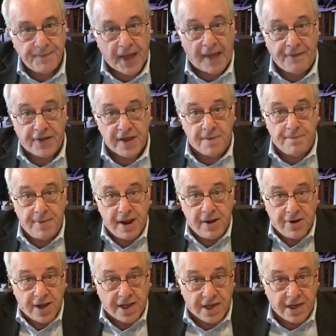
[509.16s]
And the
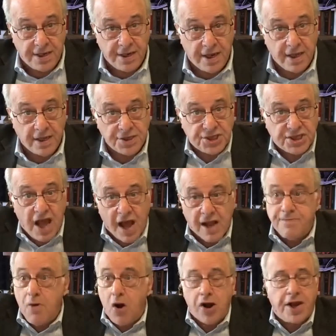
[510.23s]
American
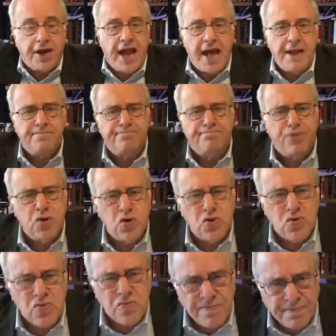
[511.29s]
stock market had
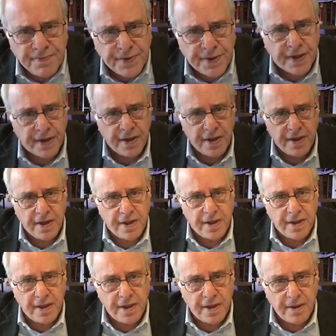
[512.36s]
boomed
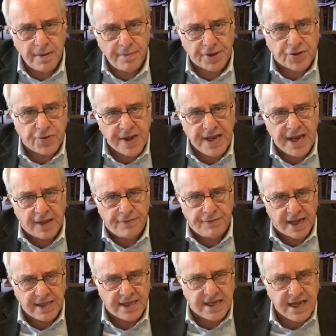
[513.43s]
between
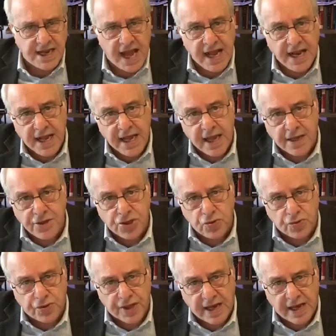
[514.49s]
1980 and
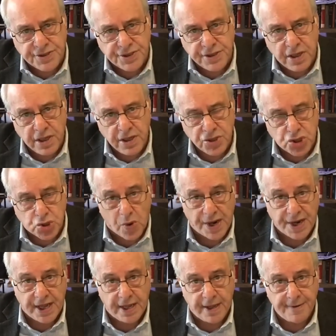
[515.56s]

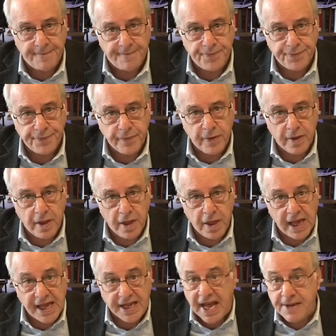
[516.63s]
2020.
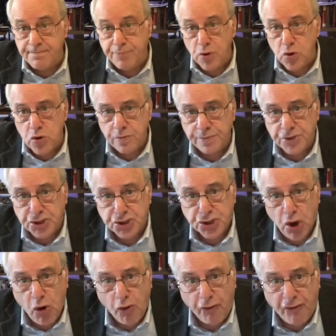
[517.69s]
It had boomed
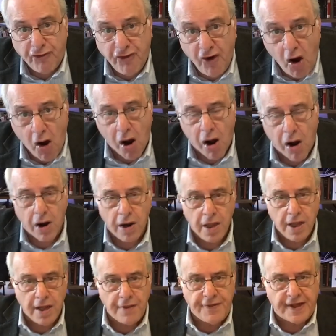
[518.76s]
so far
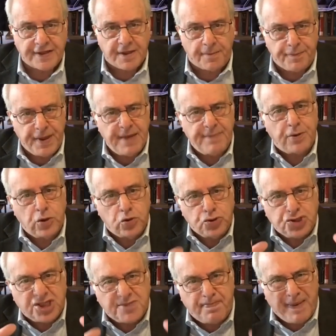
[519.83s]
that the people
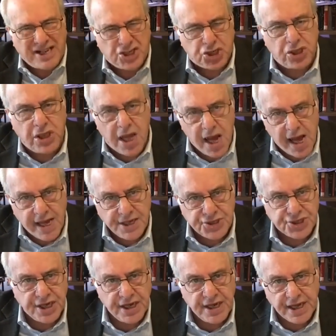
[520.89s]
who
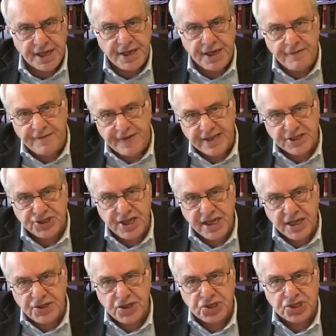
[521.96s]
specialize in
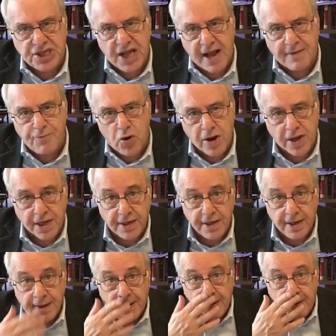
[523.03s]
investing in the stock
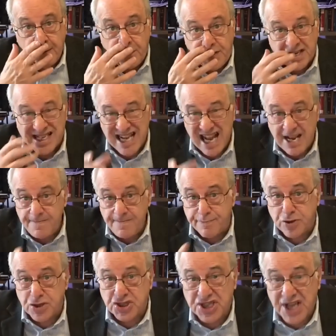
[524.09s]
market, the
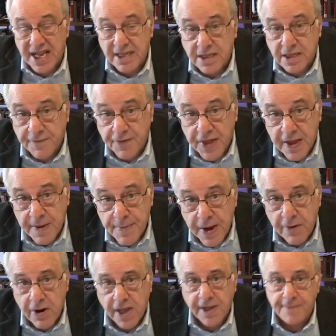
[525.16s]
10% of the
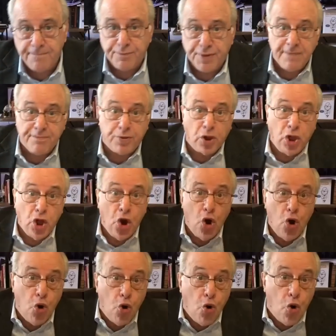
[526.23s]
American people
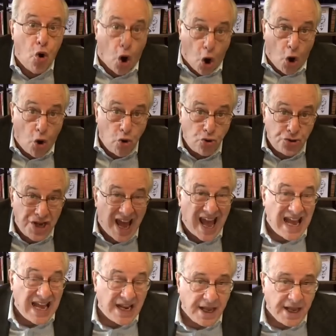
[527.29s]
who own
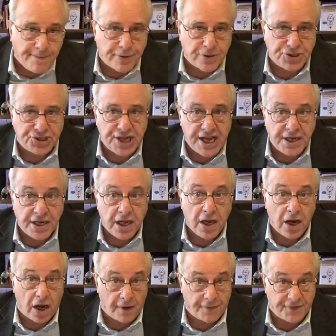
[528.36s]
80%
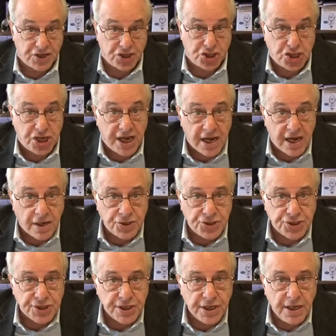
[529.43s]
of the
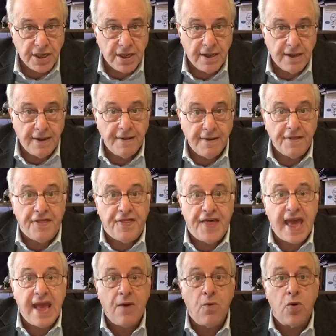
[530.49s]
shares,
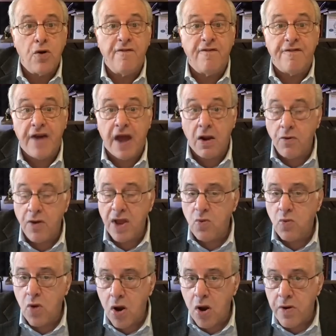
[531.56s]
they were very
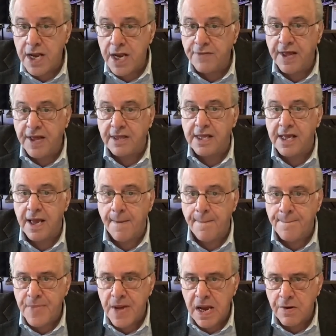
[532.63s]
worried that the
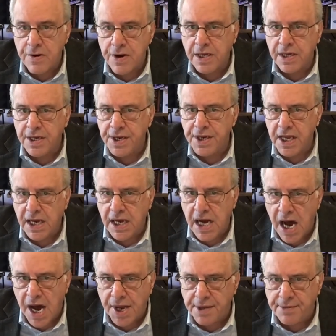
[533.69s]
American
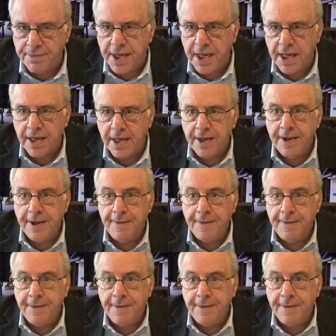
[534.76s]
economy